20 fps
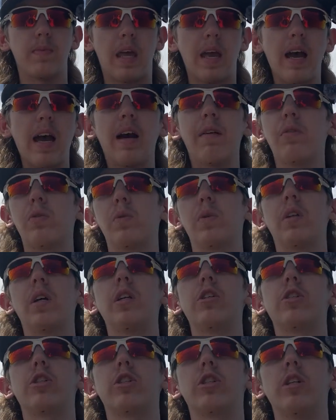have a
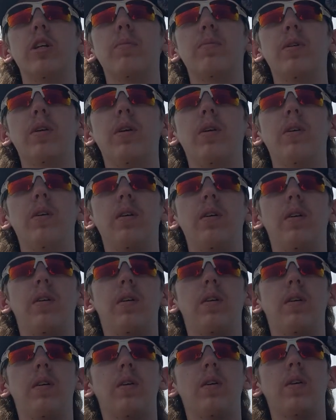relationship
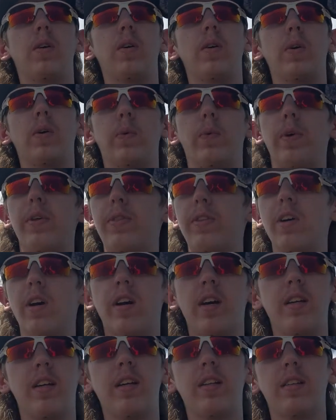with
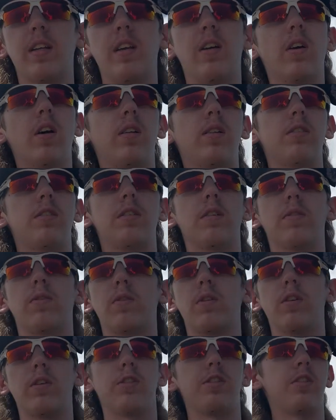God, yet they call themselves
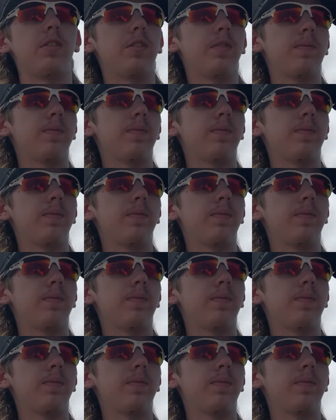Christian.